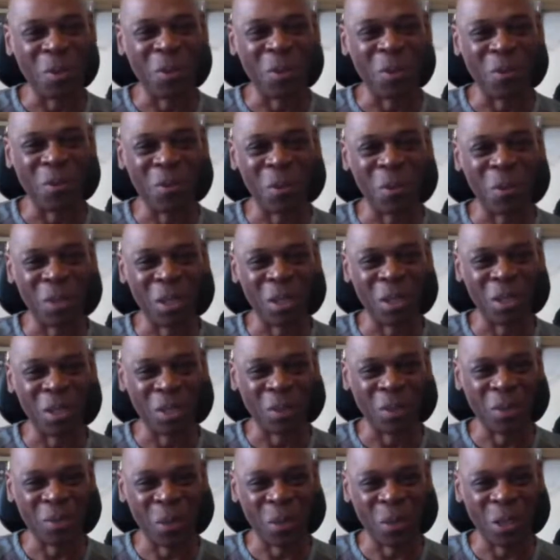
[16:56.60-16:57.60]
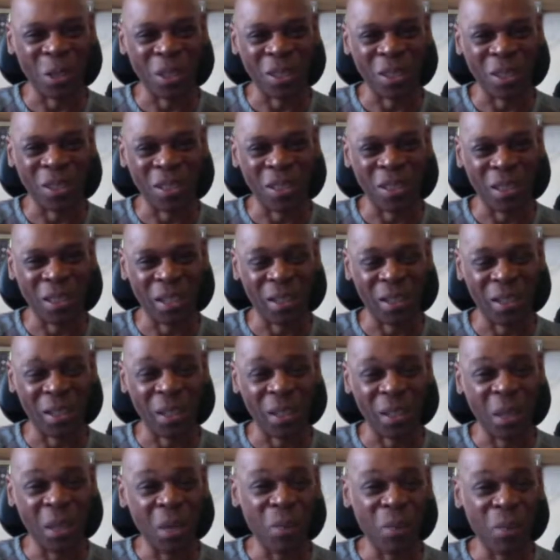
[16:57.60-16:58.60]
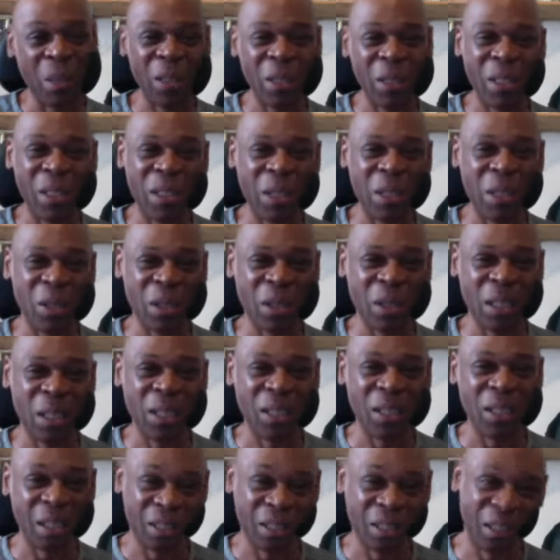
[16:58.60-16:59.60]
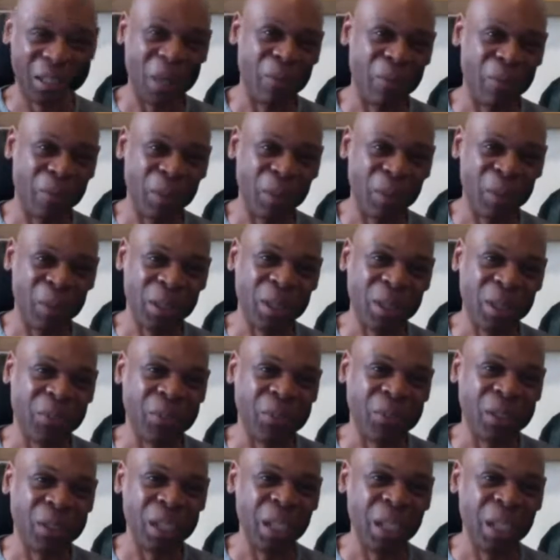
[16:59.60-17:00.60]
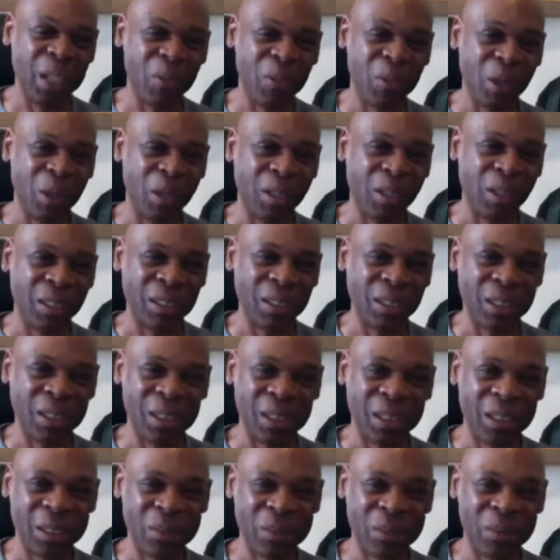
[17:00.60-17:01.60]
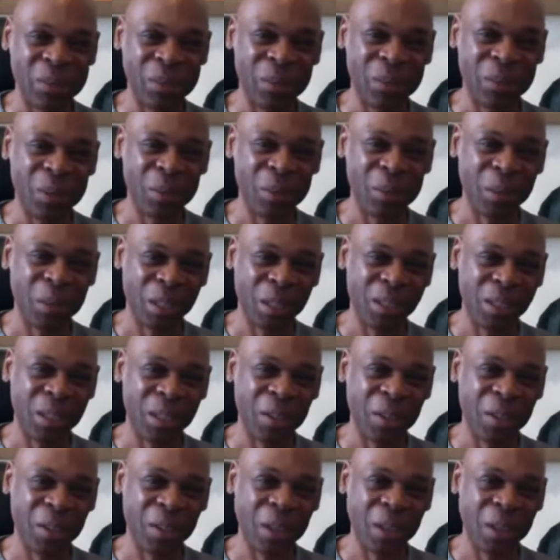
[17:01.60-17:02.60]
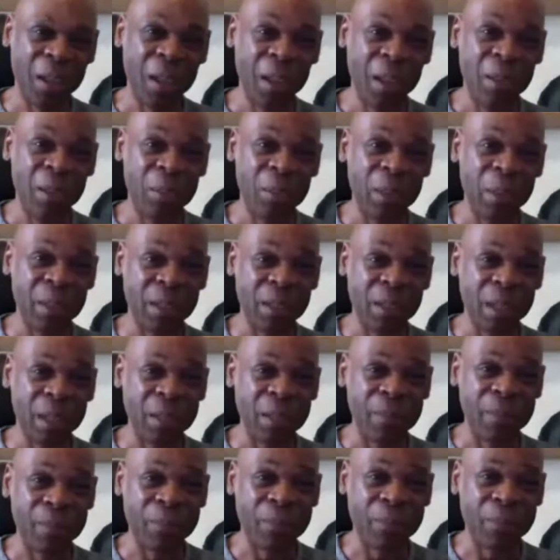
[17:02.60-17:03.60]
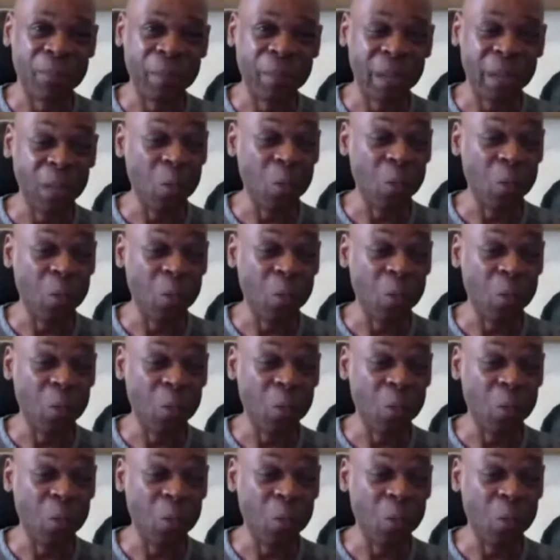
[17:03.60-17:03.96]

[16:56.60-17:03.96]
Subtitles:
few years of working together, but then he did come from a different era to myself. But he